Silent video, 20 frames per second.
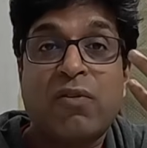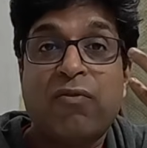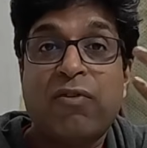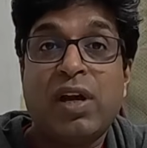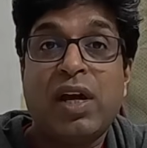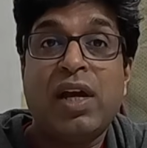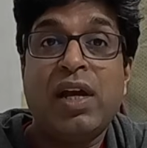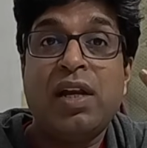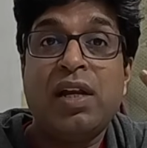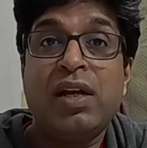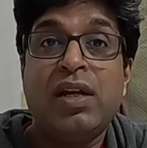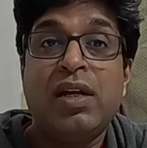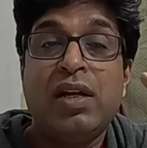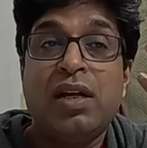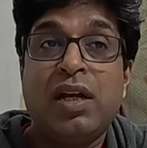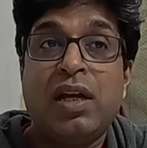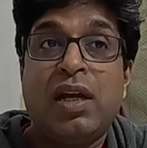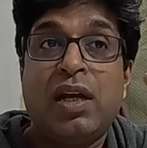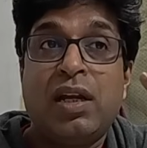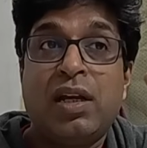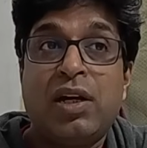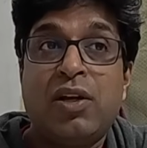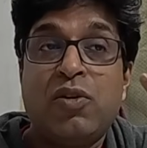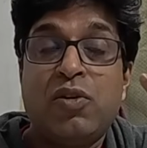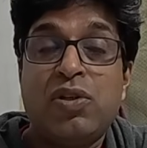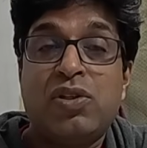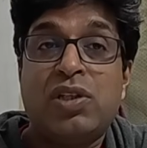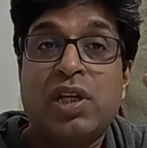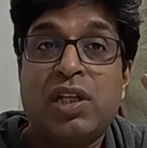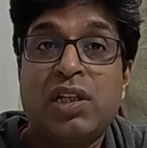where
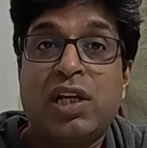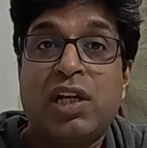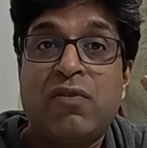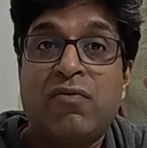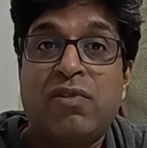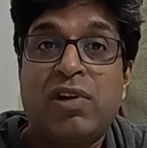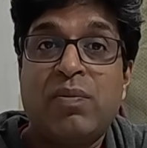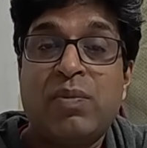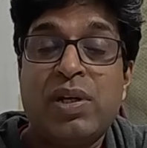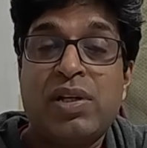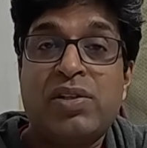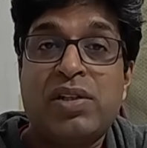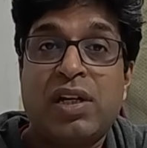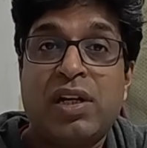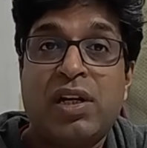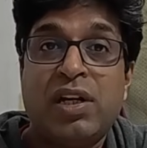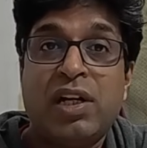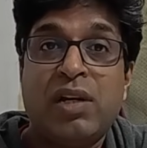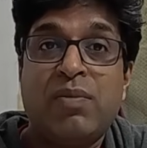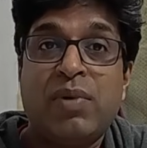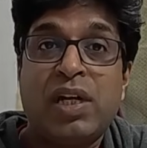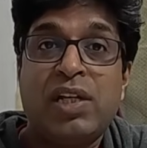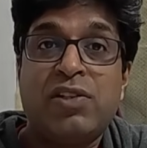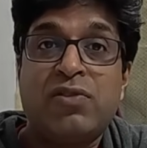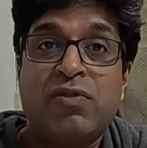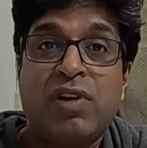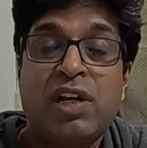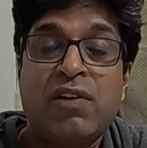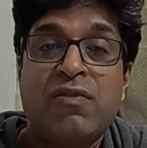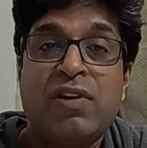reducing the inflammation edema is
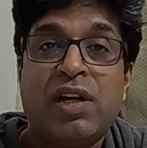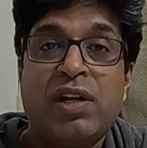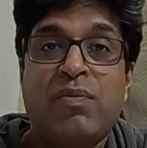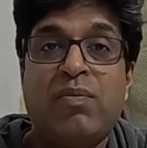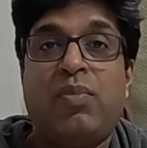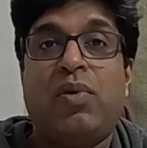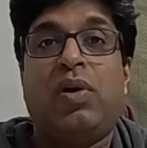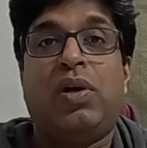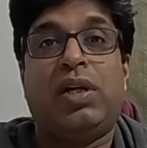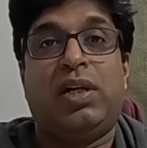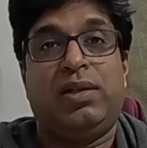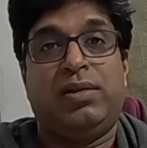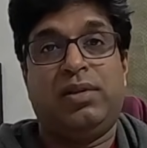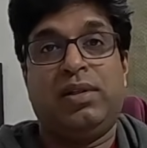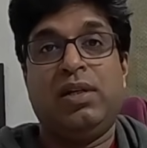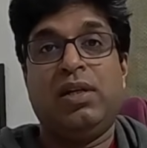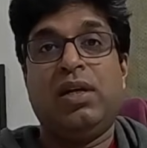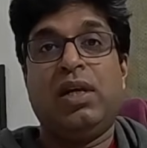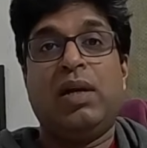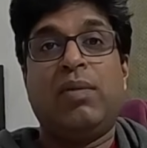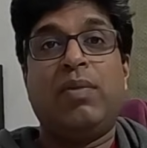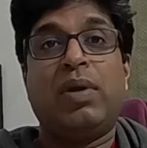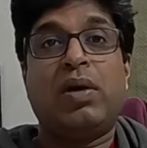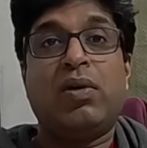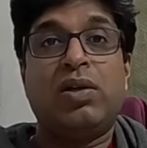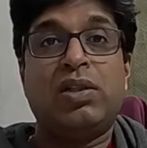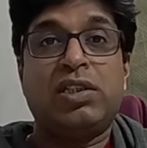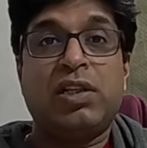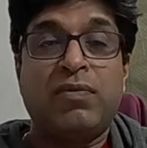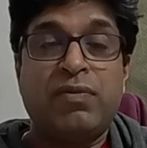very, very important,
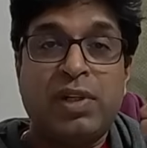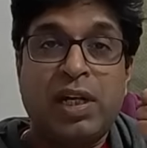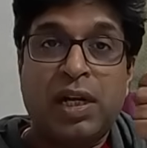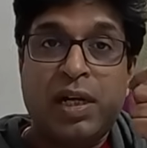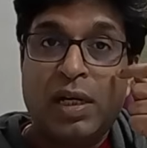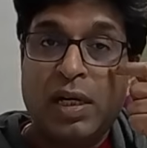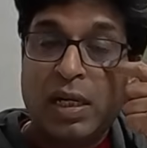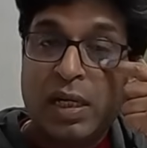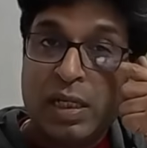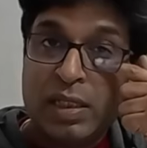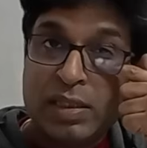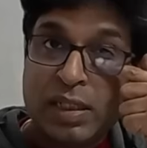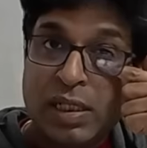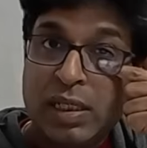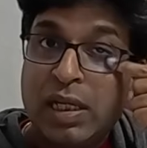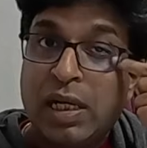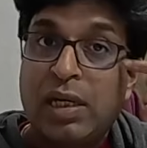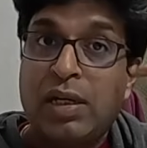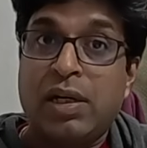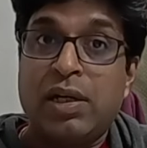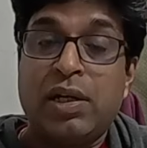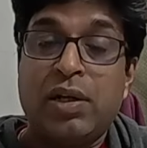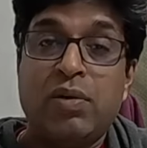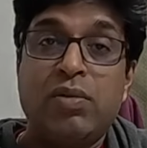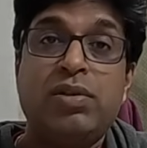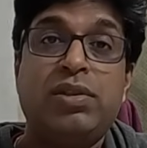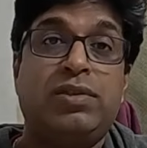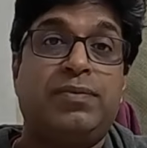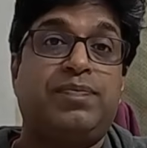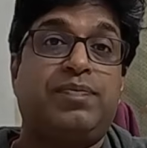because if that doesn't get
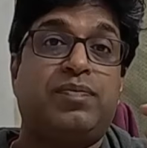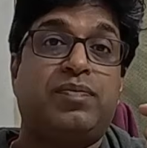reduced,